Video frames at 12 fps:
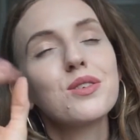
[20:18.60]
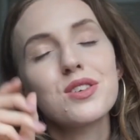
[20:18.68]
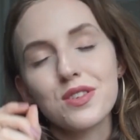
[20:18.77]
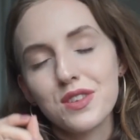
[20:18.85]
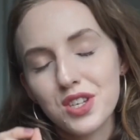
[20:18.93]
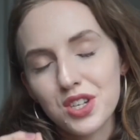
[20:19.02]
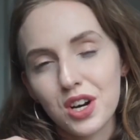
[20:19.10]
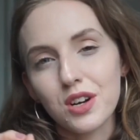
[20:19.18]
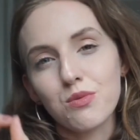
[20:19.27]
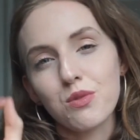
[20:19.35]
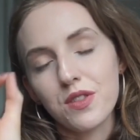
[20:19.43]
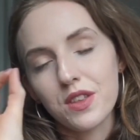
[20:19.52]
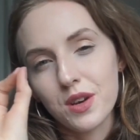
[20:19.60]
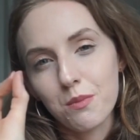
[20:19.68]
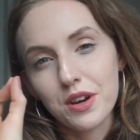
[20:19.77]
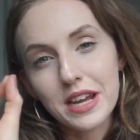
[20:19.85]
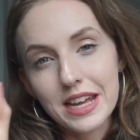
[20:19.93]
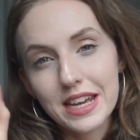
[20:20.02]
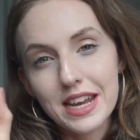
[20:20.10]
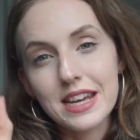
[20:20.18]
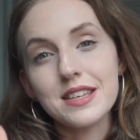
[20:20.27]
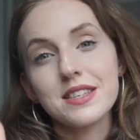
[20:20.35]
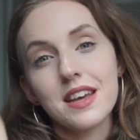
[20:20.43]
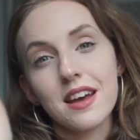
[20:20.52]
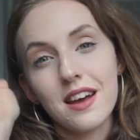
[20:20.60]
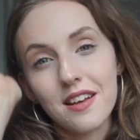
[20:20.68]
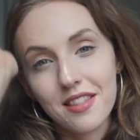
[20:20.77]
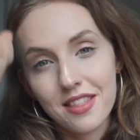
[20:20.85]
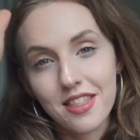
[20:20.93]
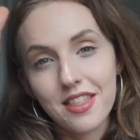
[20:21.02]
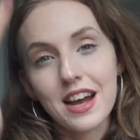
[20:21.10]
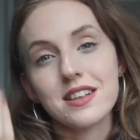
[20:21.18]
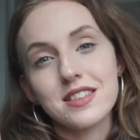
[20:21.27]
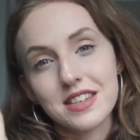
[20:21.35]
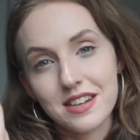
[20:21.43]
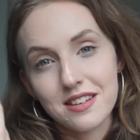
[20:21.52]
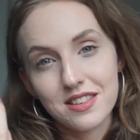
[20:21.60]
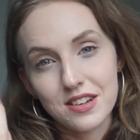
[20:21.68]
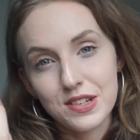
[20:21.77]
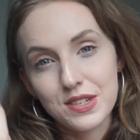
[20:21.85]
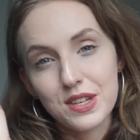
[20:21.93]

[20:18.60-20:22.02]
notice on the chart where the number 8 is, that's the 8th house.